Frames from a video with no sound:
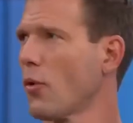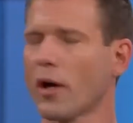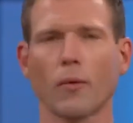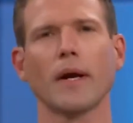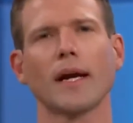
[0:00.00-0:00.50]

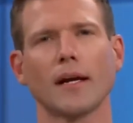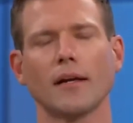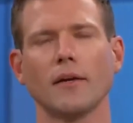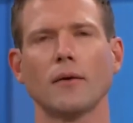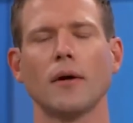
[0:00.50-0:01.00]
what are we going to
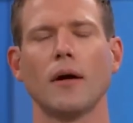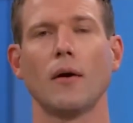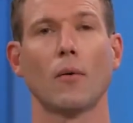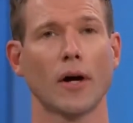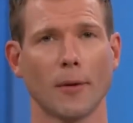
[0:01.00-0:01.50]
do?
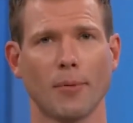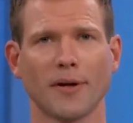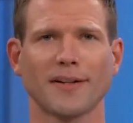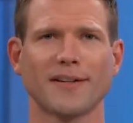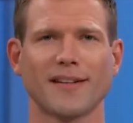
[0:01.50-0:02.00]
We're going to
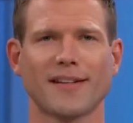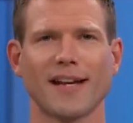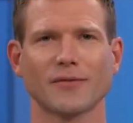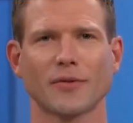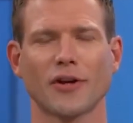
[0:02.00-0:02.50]
put it to the
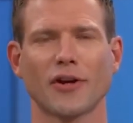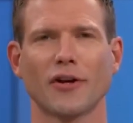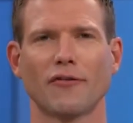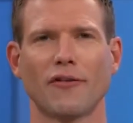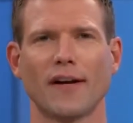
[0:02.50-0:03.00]
test with our
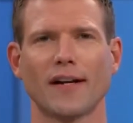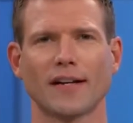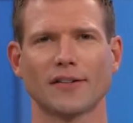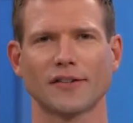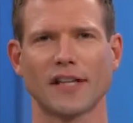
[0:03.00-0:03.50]
good friend,
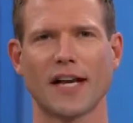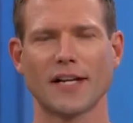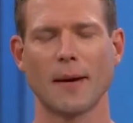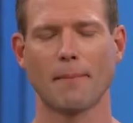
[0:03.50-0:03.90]
Dr. Sonia